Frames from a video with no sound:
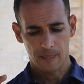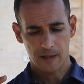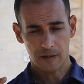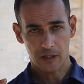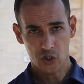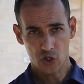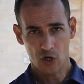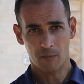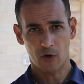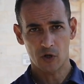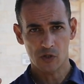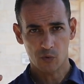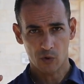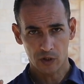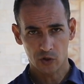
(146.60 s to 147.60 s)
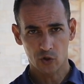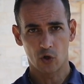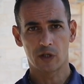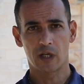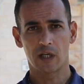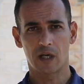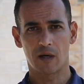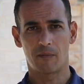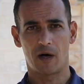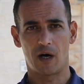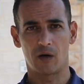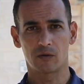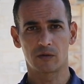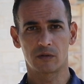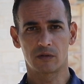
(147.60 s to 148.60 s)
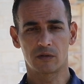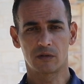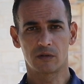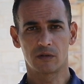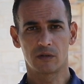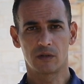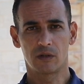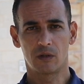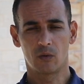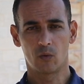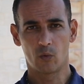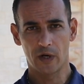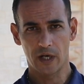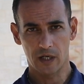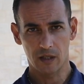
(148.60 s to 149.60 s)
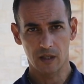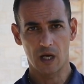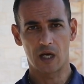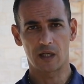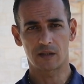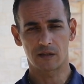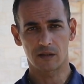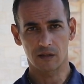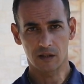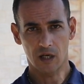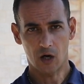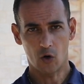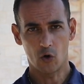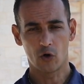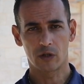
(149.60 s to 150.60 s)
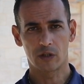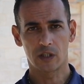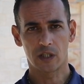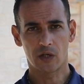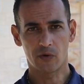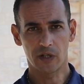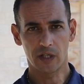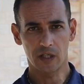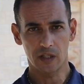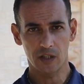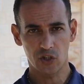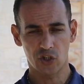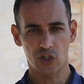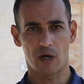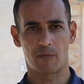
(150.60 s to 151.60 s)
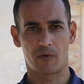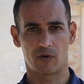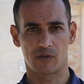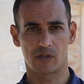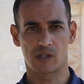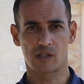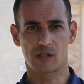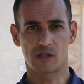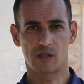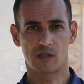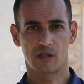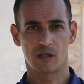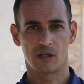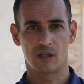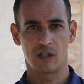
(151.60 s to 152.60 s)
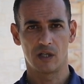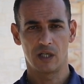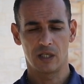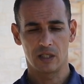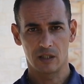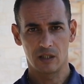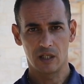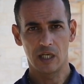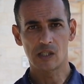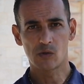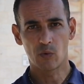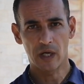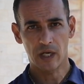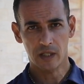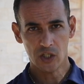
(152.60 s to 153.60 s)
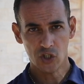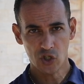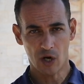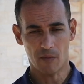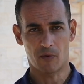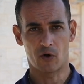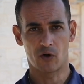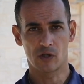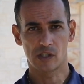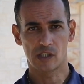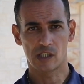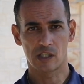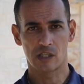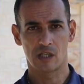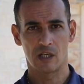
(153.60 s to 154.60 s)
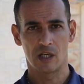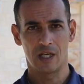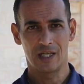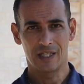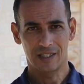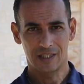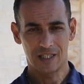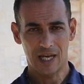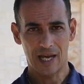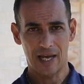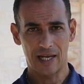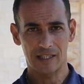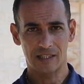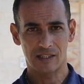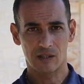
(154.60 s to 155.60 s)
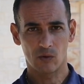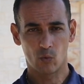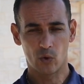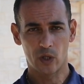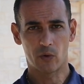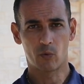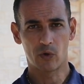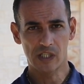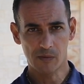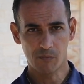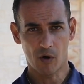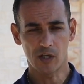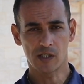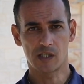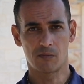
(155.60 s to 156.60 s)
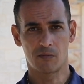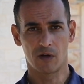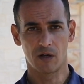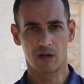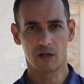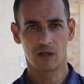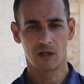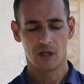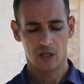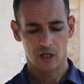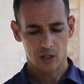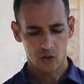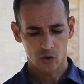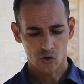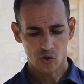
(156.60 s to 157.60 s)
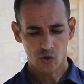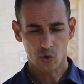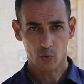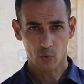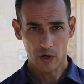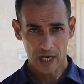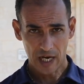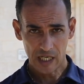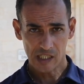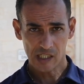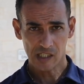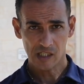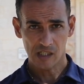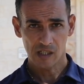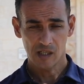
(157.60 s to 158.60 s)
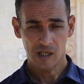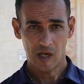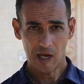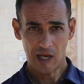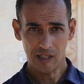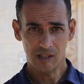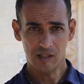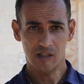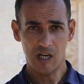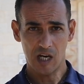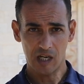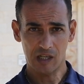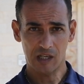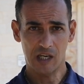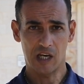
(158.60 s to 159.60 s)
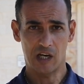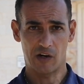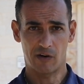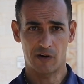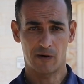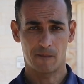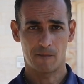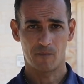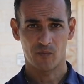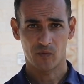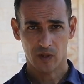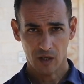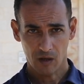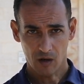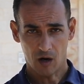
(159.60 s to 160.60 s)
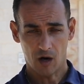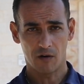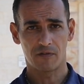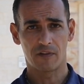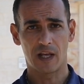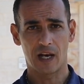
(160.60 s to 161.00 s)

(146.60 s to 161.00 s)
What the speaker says: that the shepherds we're talking about were not the ordinary shepherds. These were the shepherds that were responsible to raise and take care of